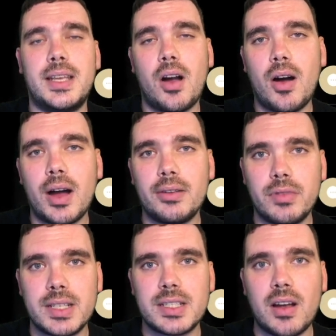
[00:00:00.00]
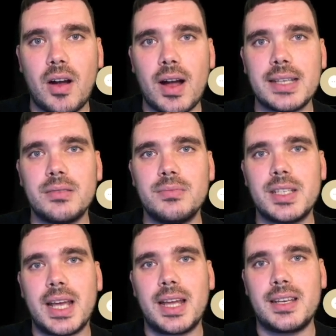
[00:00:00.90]
high risk items
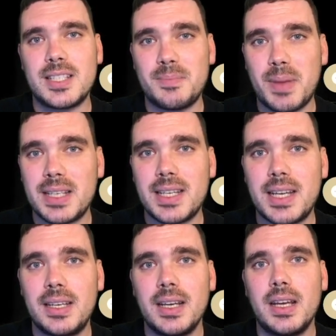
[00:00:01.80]
and inspecting